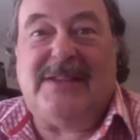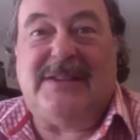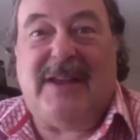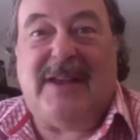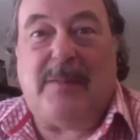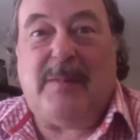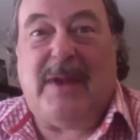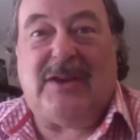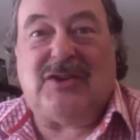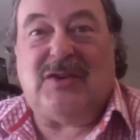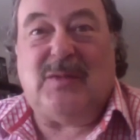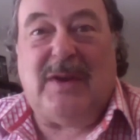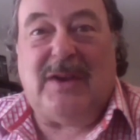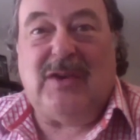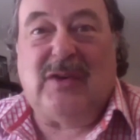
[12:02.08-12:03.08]

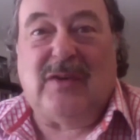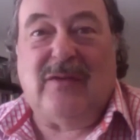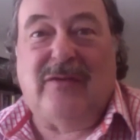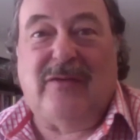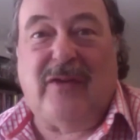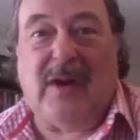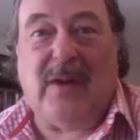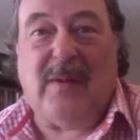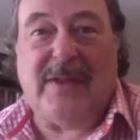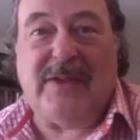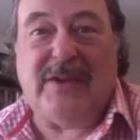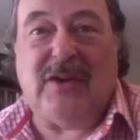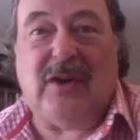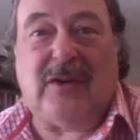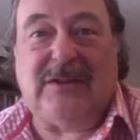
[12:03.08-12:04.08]
dimension where you can follow
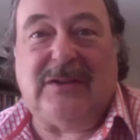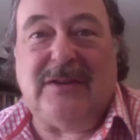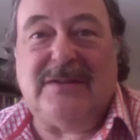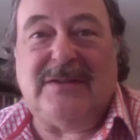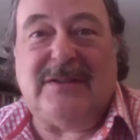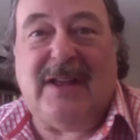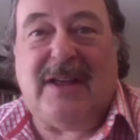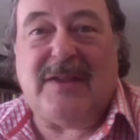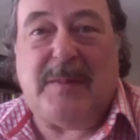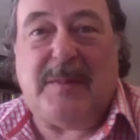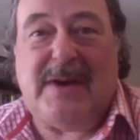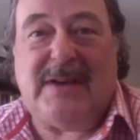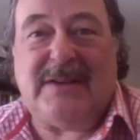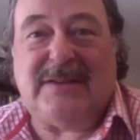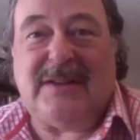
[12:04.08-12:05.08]
other doctors and other
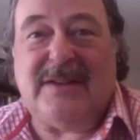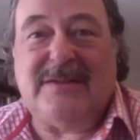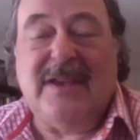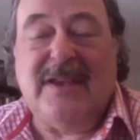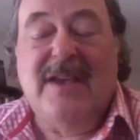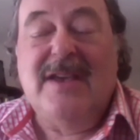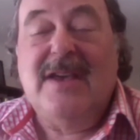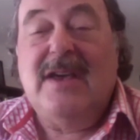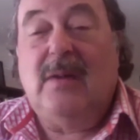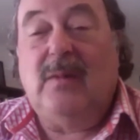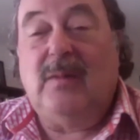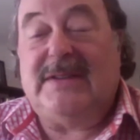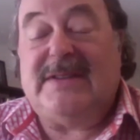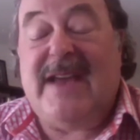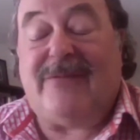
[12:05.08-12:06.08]
masters.
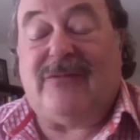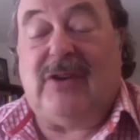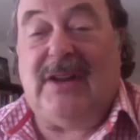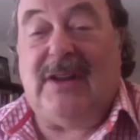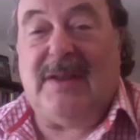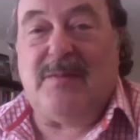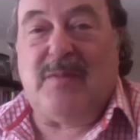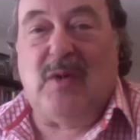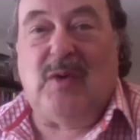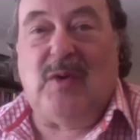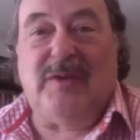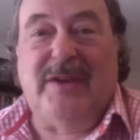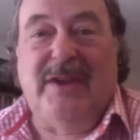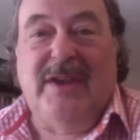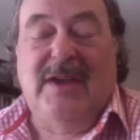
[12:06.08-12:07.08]
And we definitely brought
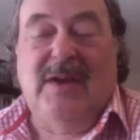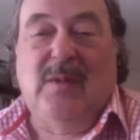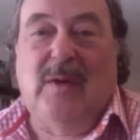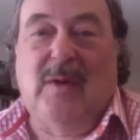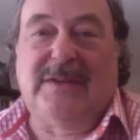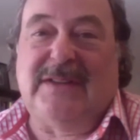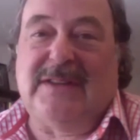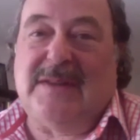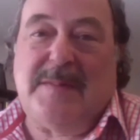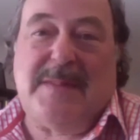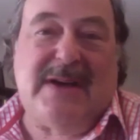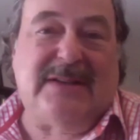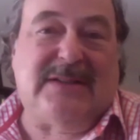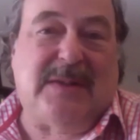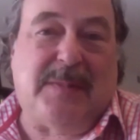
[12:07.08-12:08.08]
wanted the
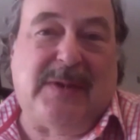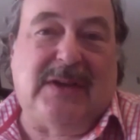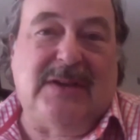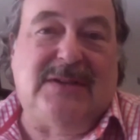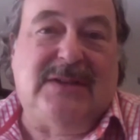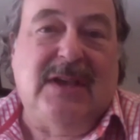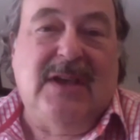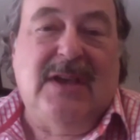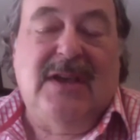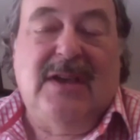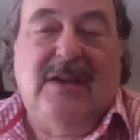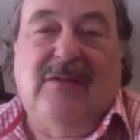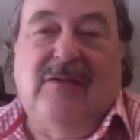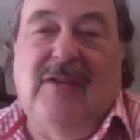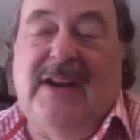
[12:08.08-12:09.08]
master because
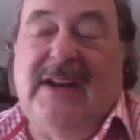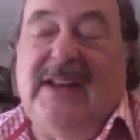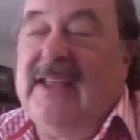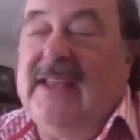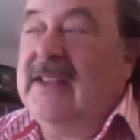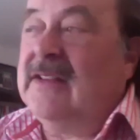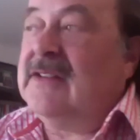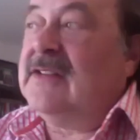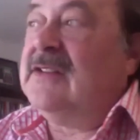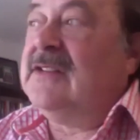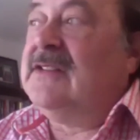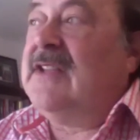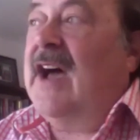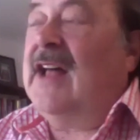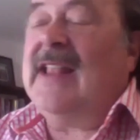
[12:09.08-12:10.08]
really
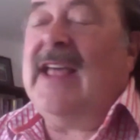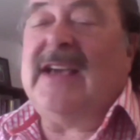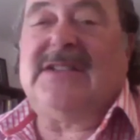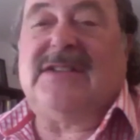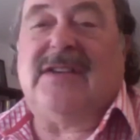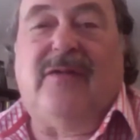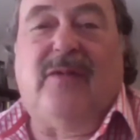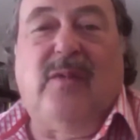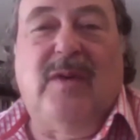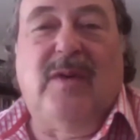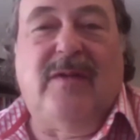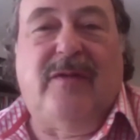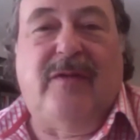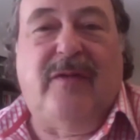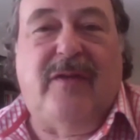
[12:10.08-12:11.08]
Daleks
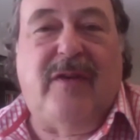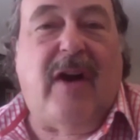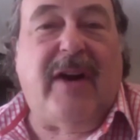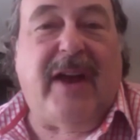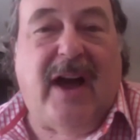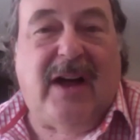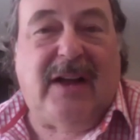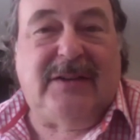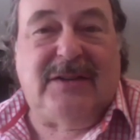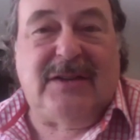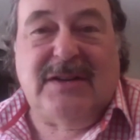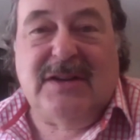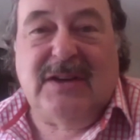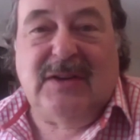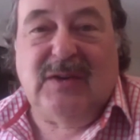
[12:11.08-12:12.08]
were very hard to
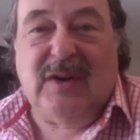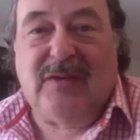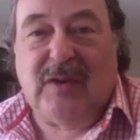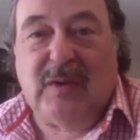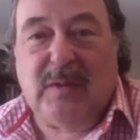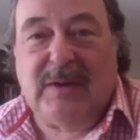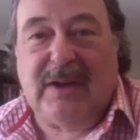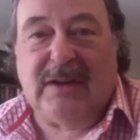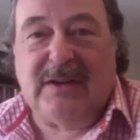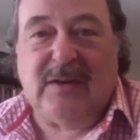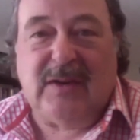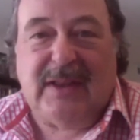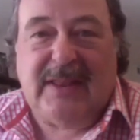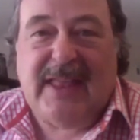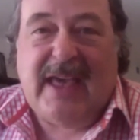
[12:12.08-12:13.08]
do if you were going
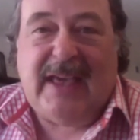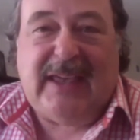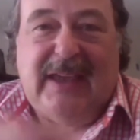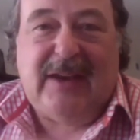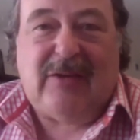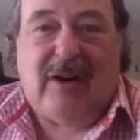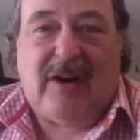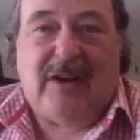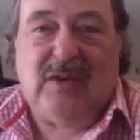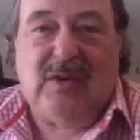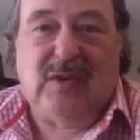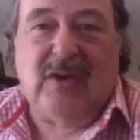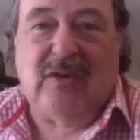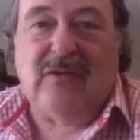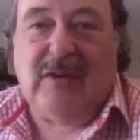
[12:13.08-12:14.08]
to in that era you
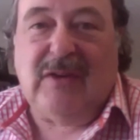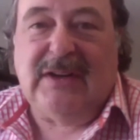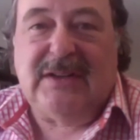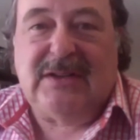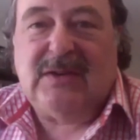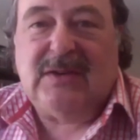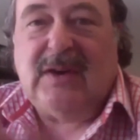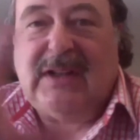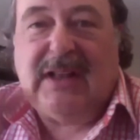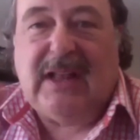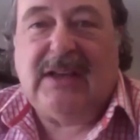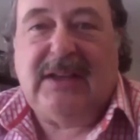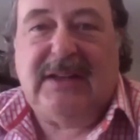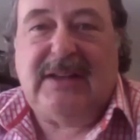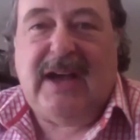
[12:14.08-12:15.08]
couldn't really do a
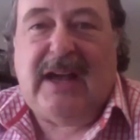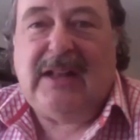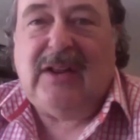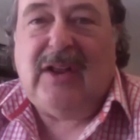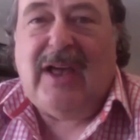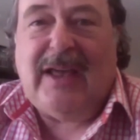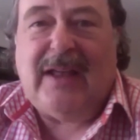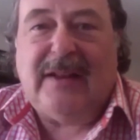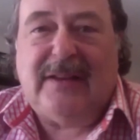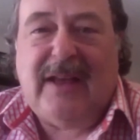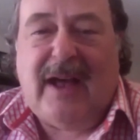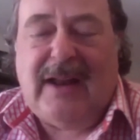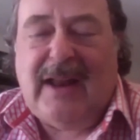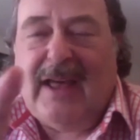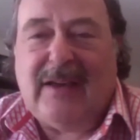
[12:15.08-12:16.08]
clunky Dalek
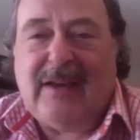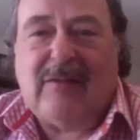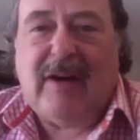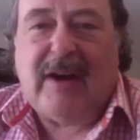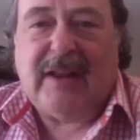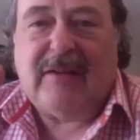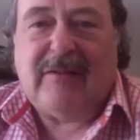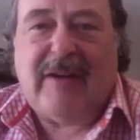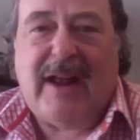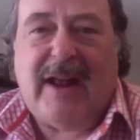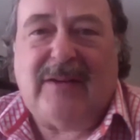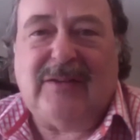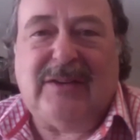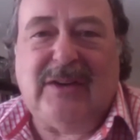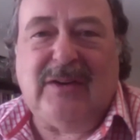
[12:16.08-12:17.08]
Dalek running
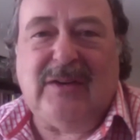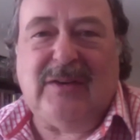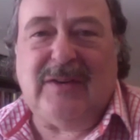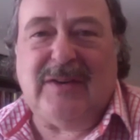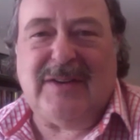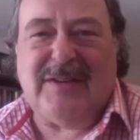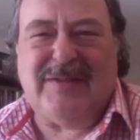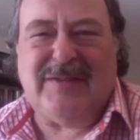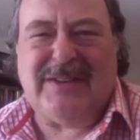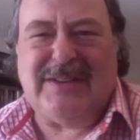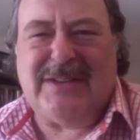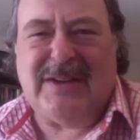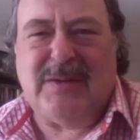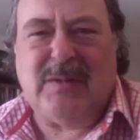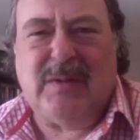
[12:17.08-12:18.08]
around in,
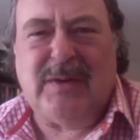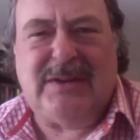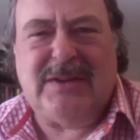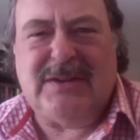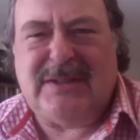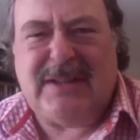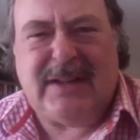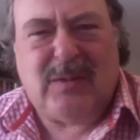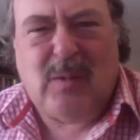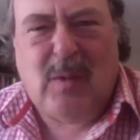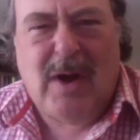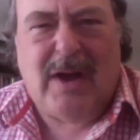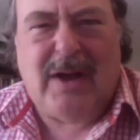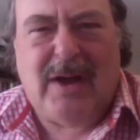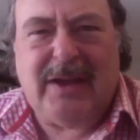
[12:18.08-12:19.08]
it just didn't
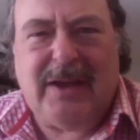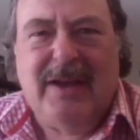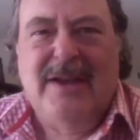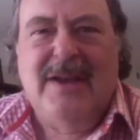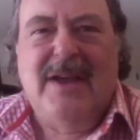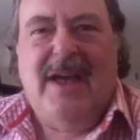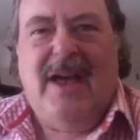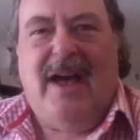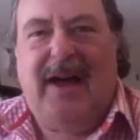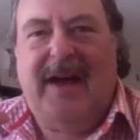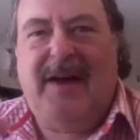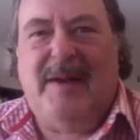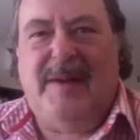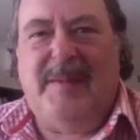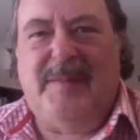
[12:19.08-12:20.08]
work.
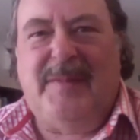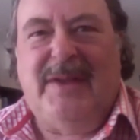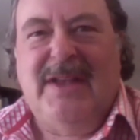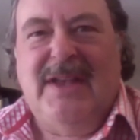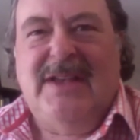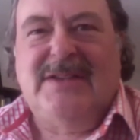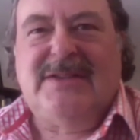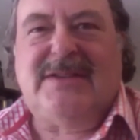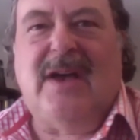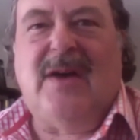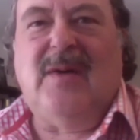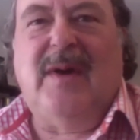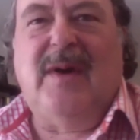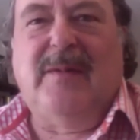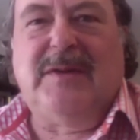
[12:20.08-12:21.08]
Um,
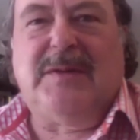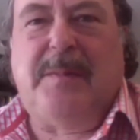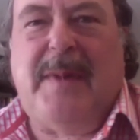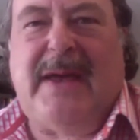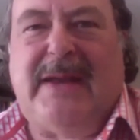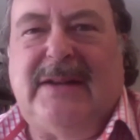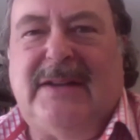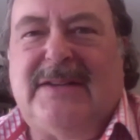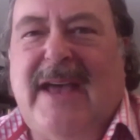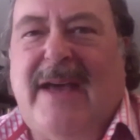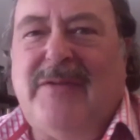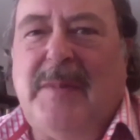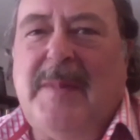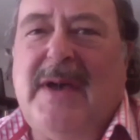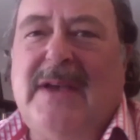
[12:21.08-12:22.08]
so it was better to
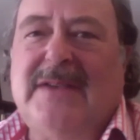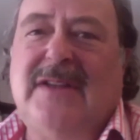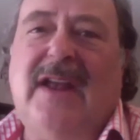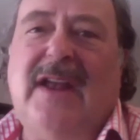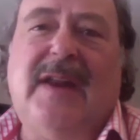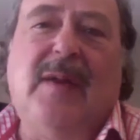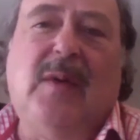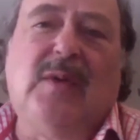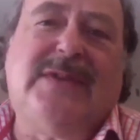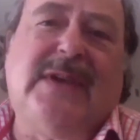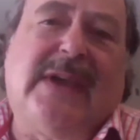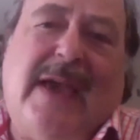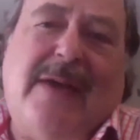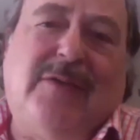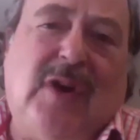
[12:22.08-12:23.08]
have the master, and it also
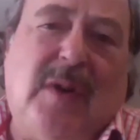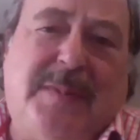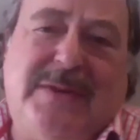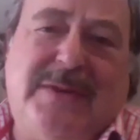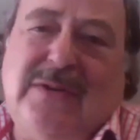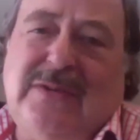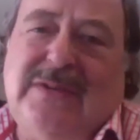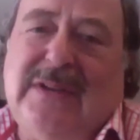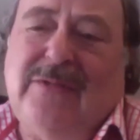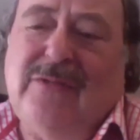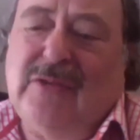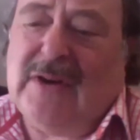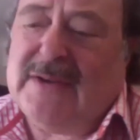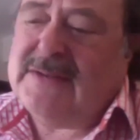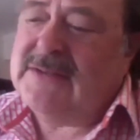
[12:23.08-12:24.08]
gave an opportunity
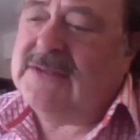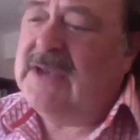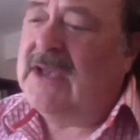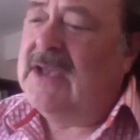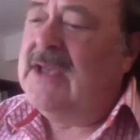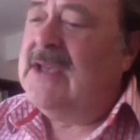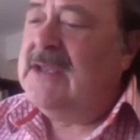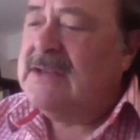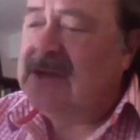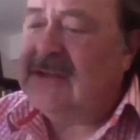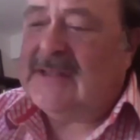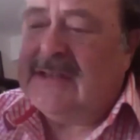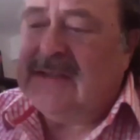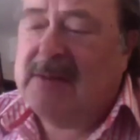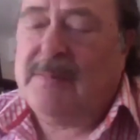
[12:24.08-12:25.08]
for us to,
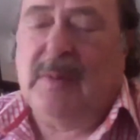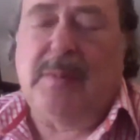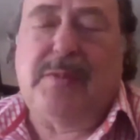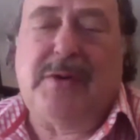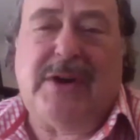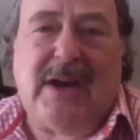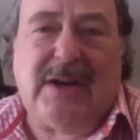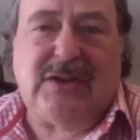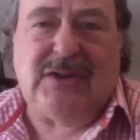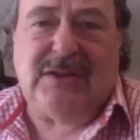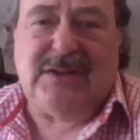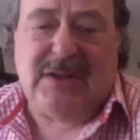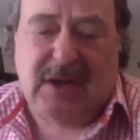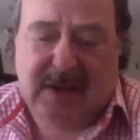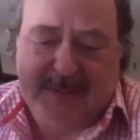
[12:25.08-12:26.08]
just in simple production
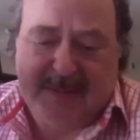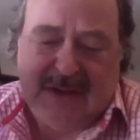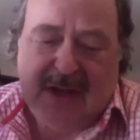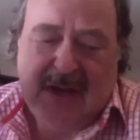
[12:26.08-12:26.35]
terms,